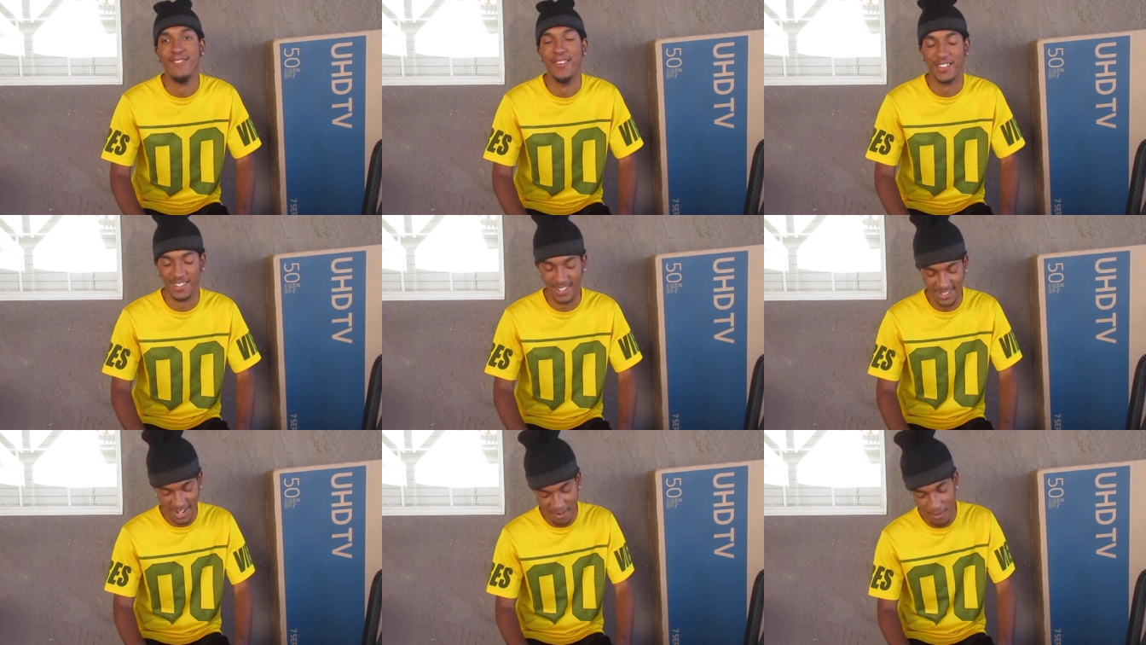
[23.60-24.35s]
What's
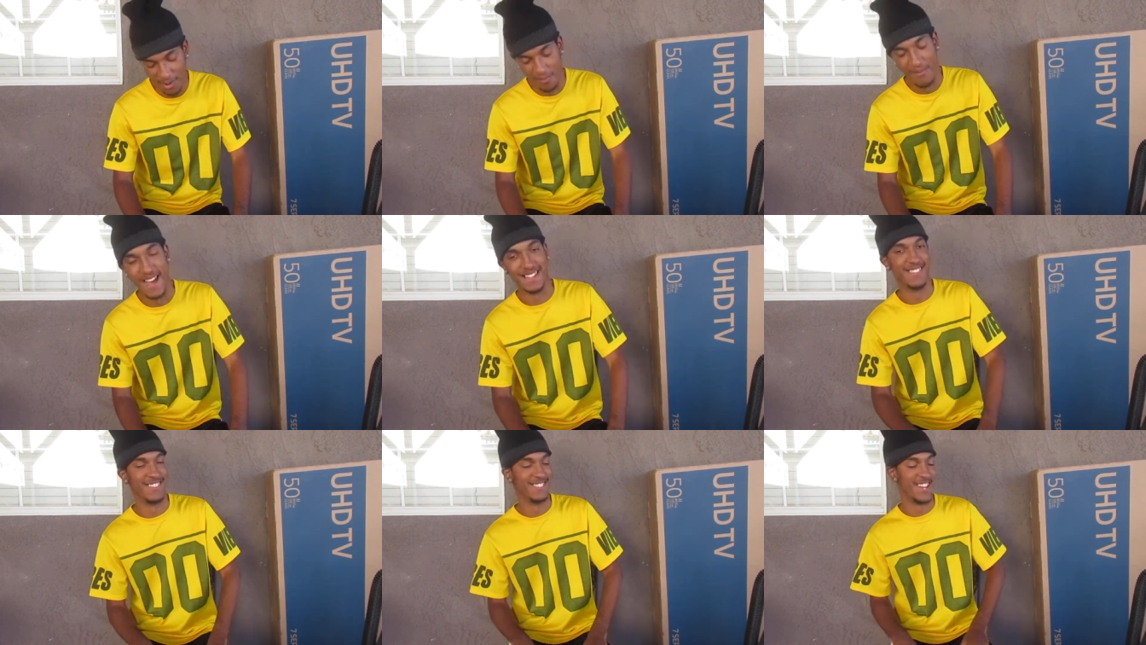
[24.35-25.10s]
good, y'all? Welcome back
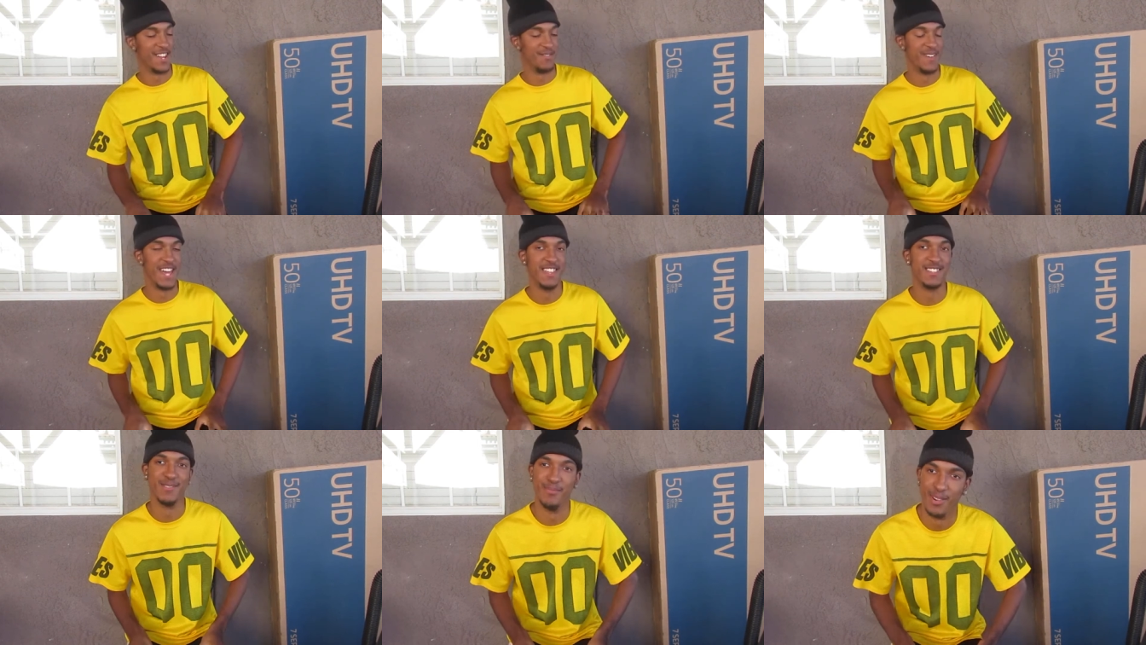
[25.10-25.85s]
to the channel, man.
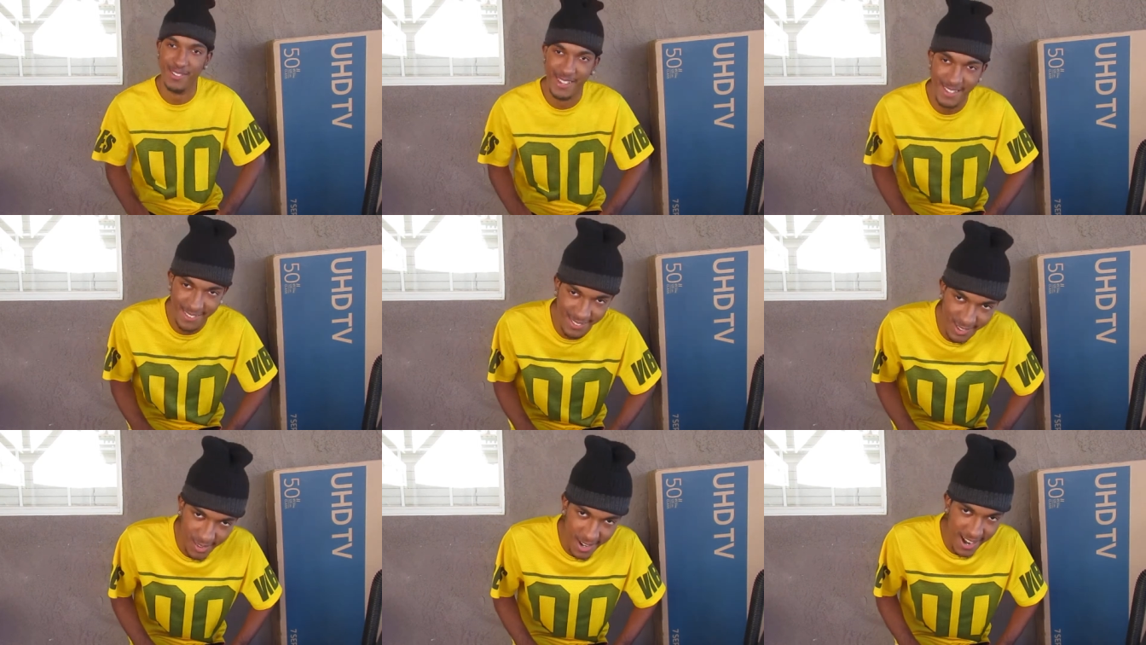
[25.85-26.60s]
It's your boy Jesten
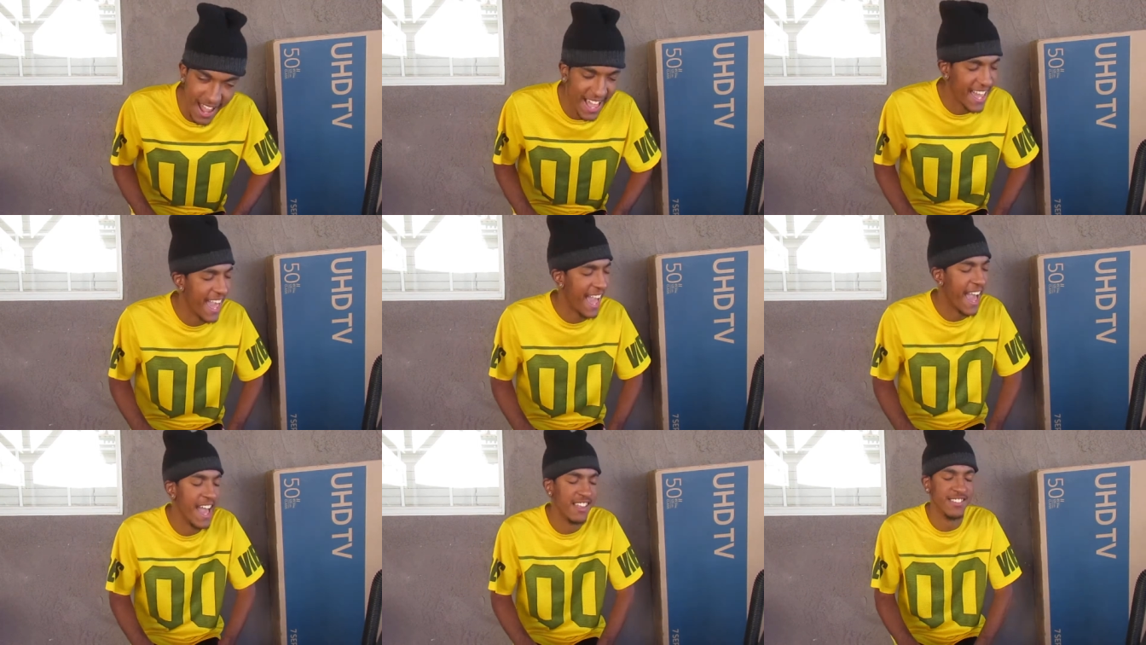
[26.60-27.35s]
Sawyer,
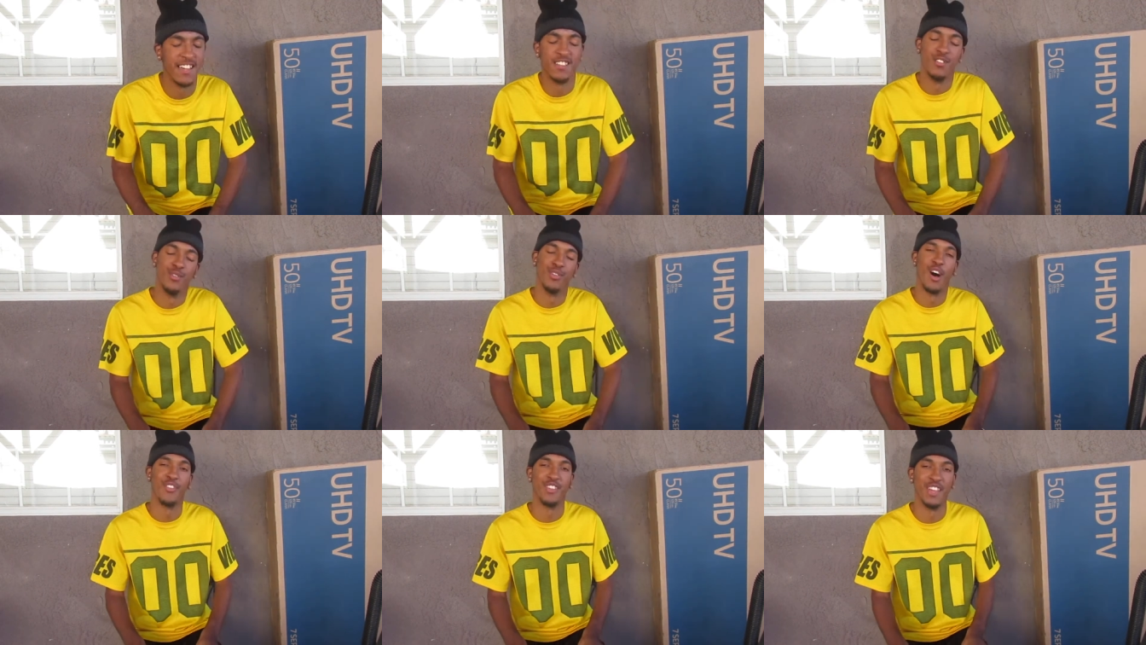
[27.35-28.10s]
aka
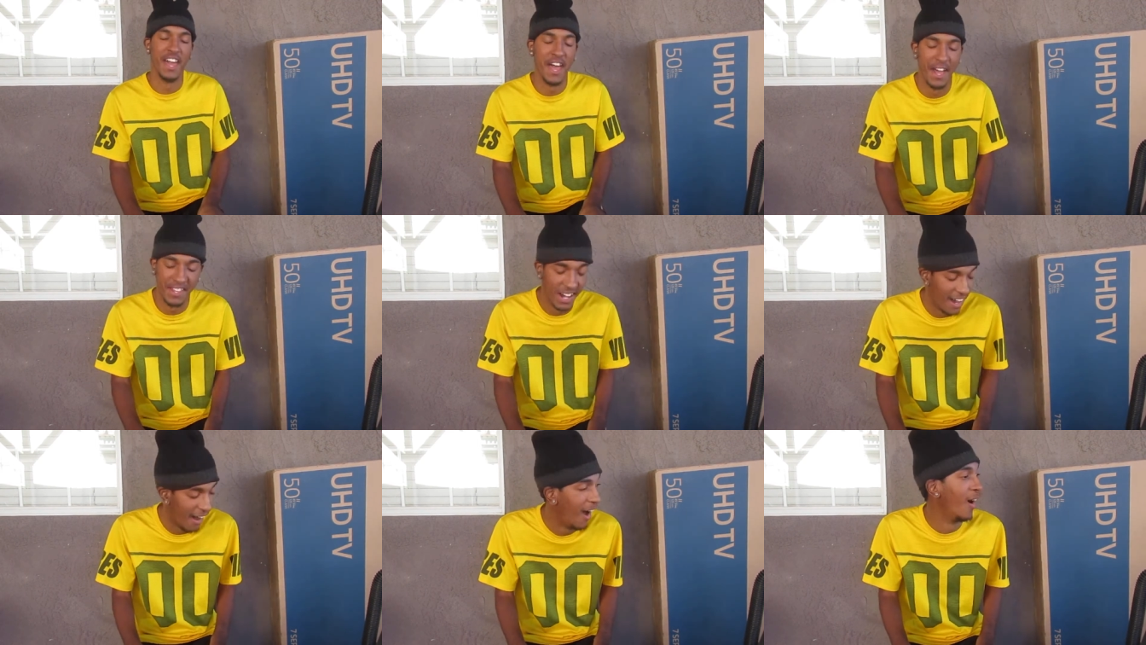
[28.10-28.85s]
JTooSaucy, and
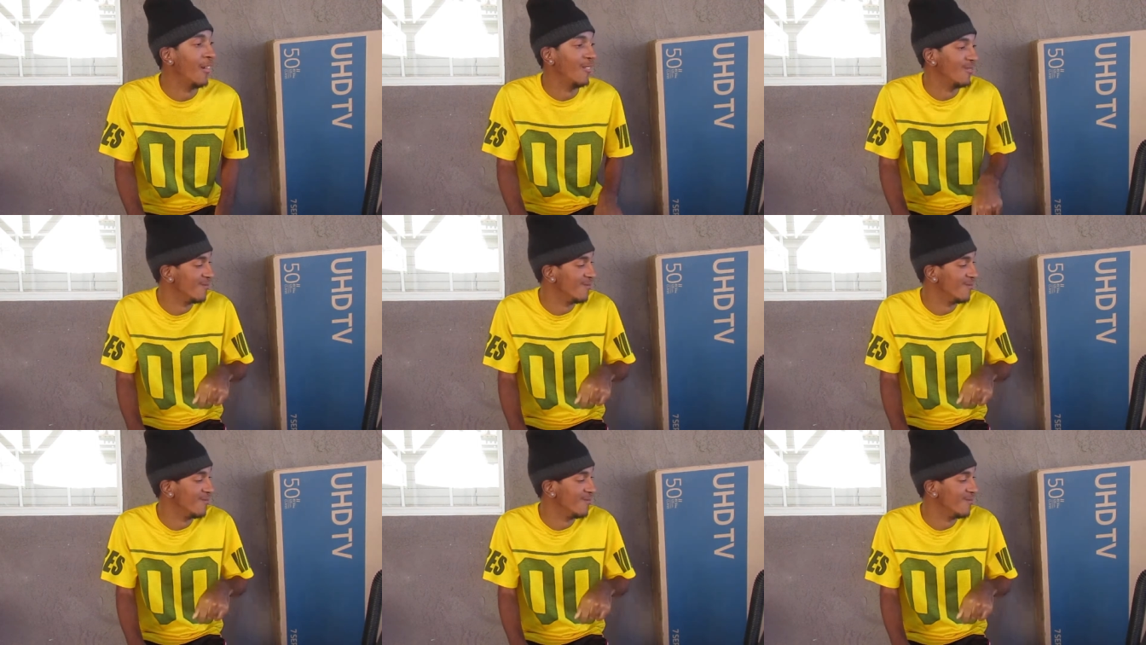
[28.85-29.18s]
um,